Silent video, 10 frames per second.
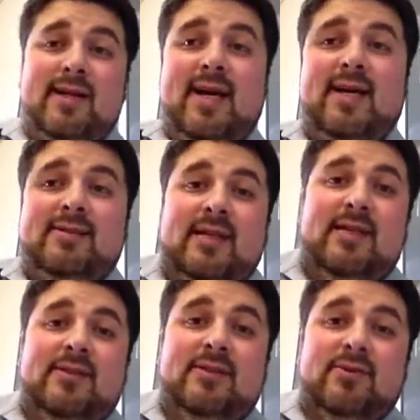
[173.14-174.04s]
as
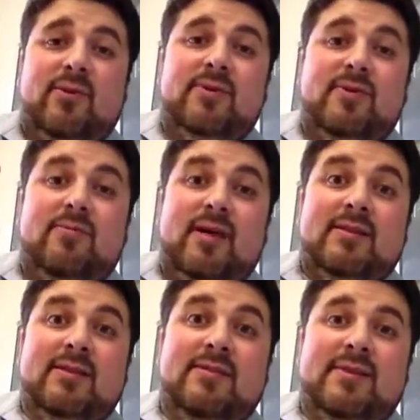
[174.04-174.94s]
a source of
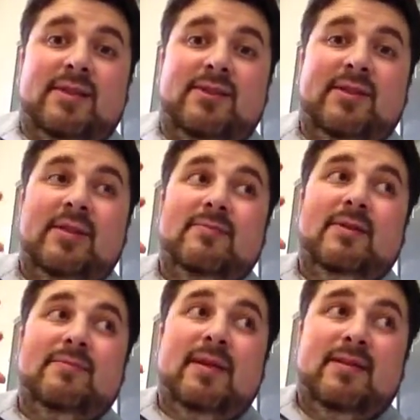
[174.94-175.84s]
positivity. You give
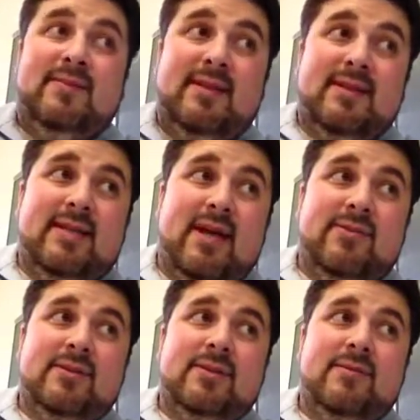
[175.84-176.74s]
them the benefit of the
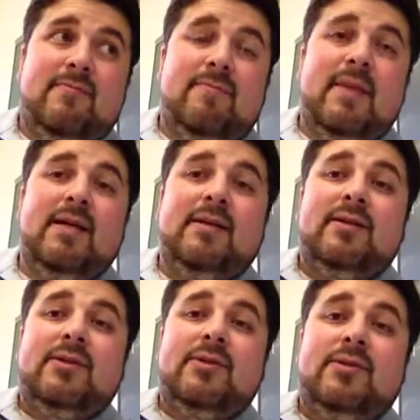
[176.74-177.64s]
doubt.
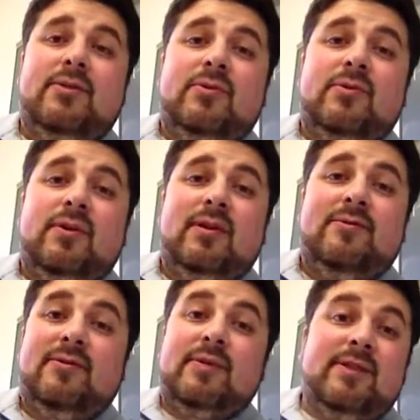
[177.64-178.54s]
You
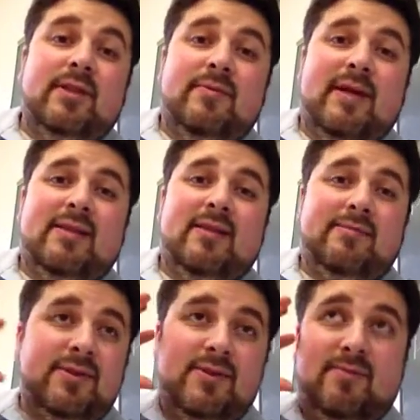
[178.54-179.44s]
feel really good about
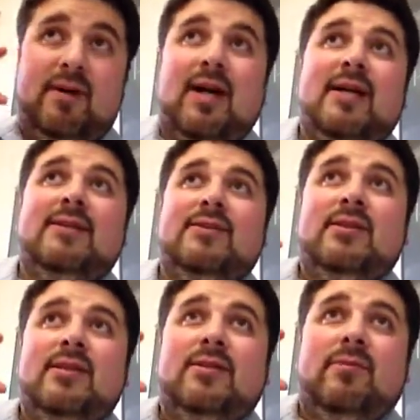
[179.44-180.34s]
them. Your mind
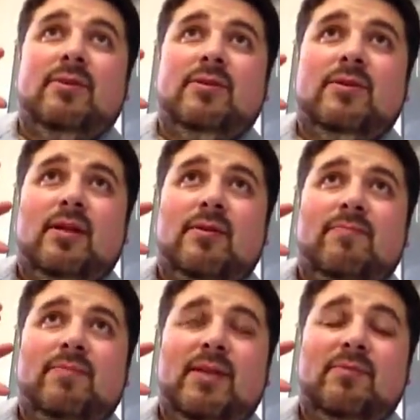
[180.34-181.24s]
is almost,
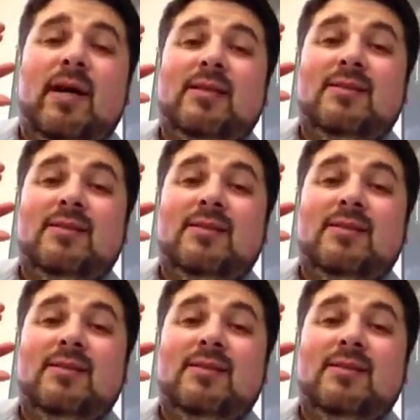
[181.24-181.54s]
your mind